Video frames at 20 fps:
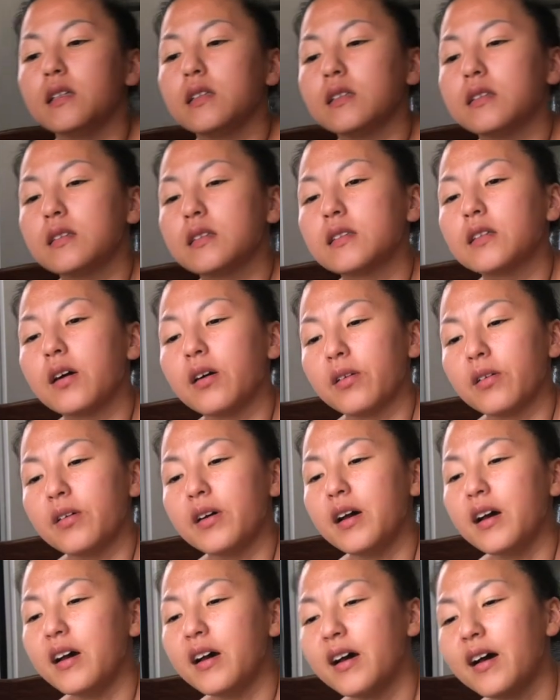So
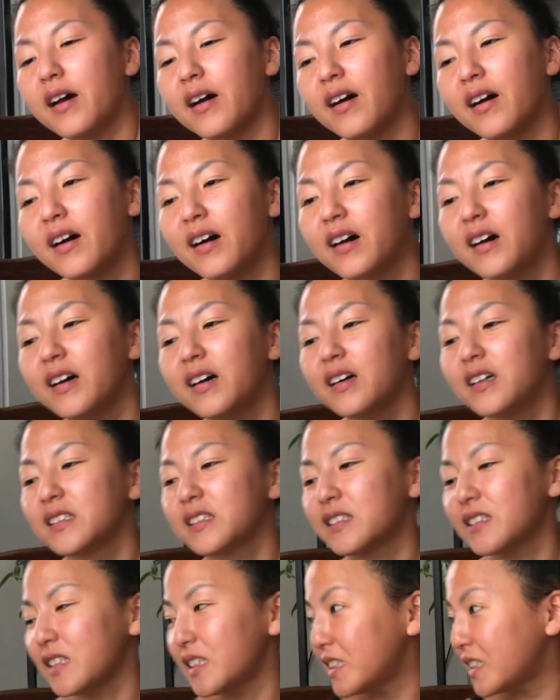
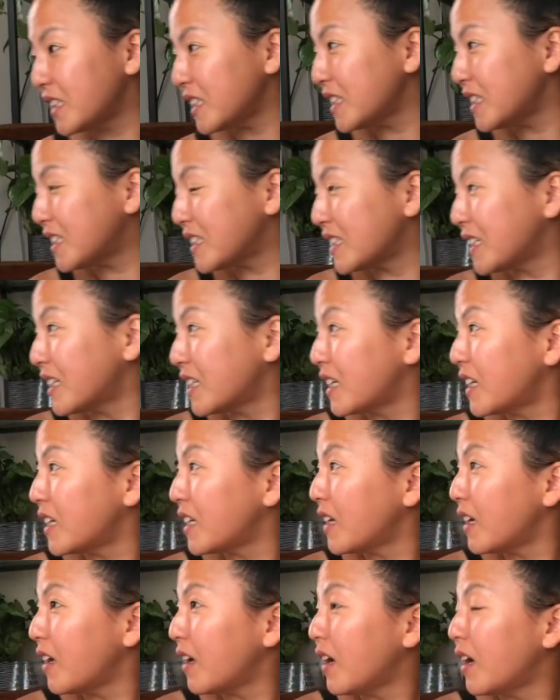this is
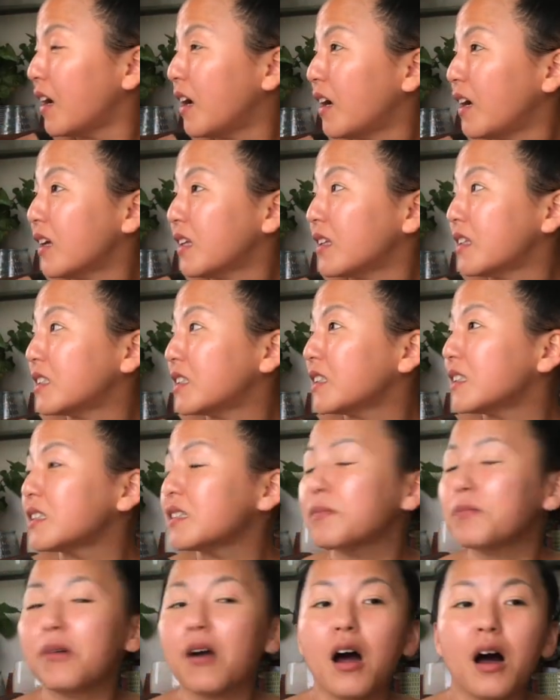
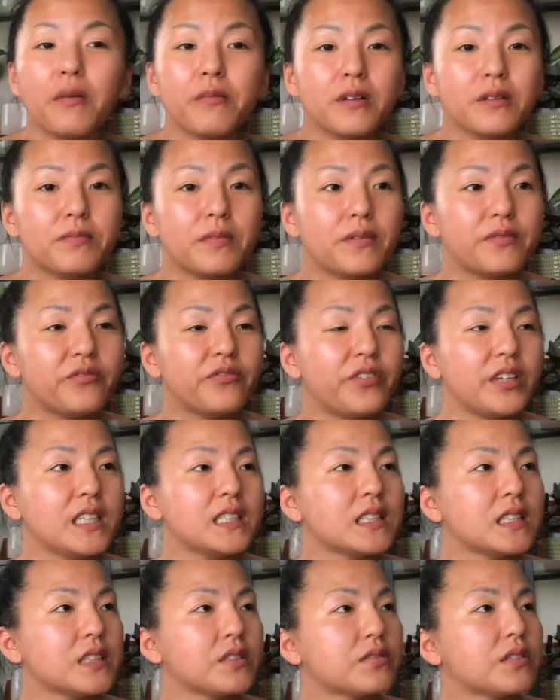a problem I'm
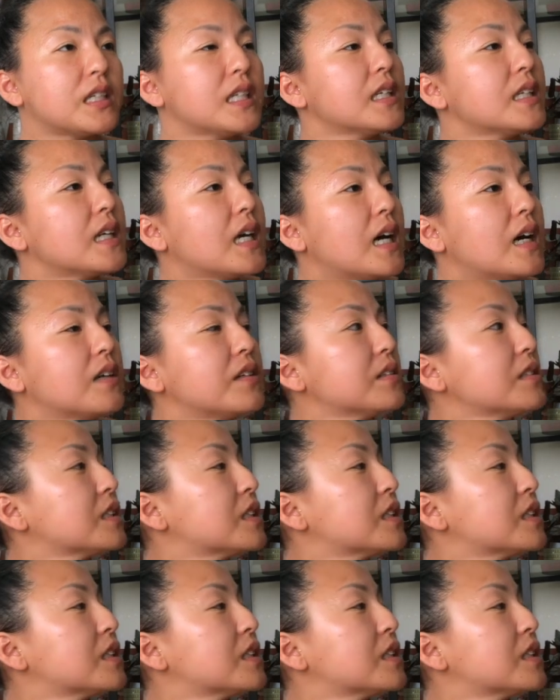facing right now.